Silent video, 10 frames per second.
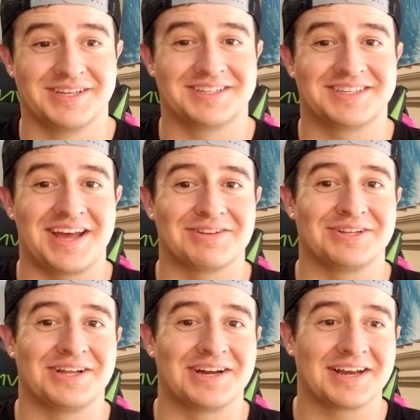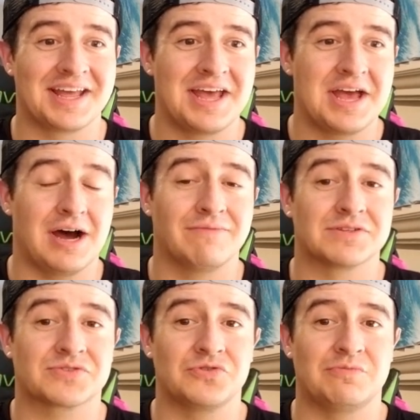down the line of the
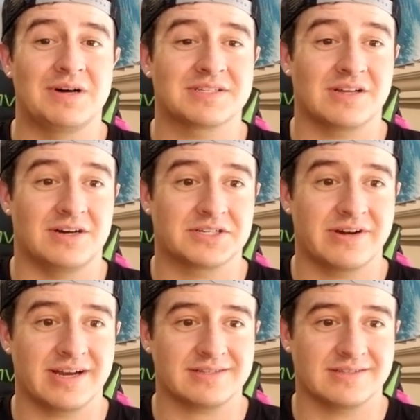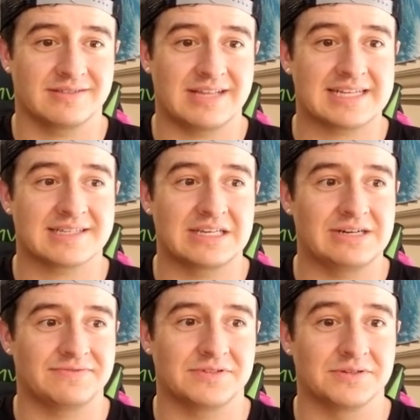school bus contracts, that's
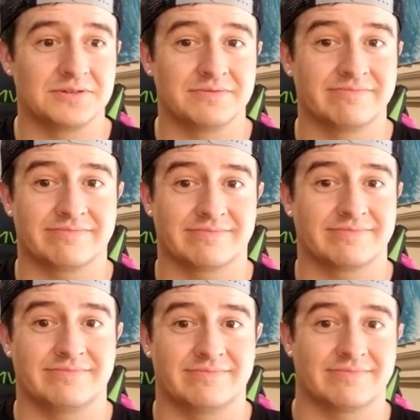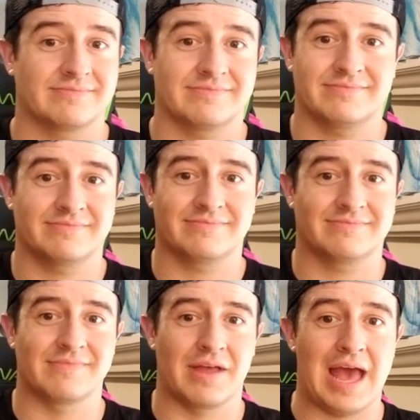enough to
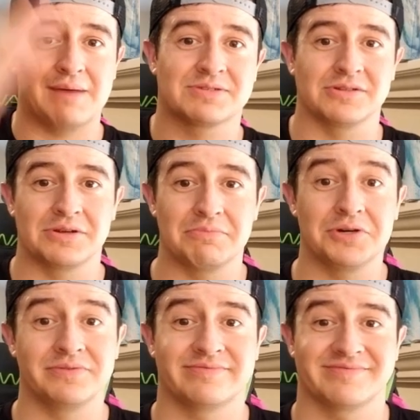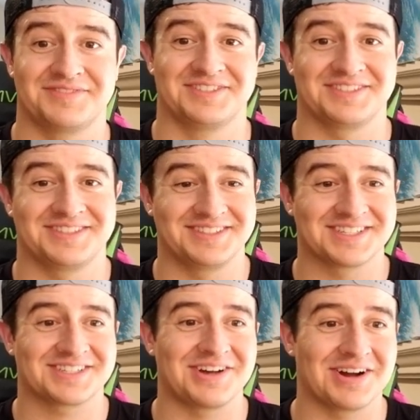absolutely moon the
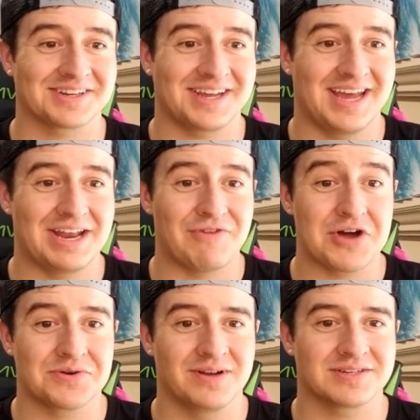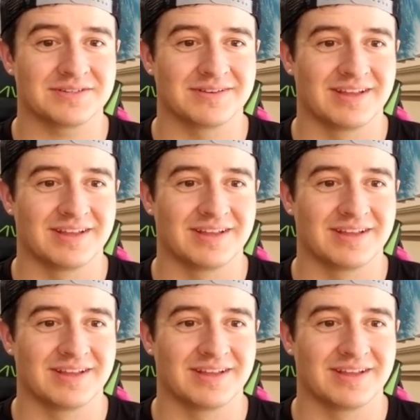stock and evaluation.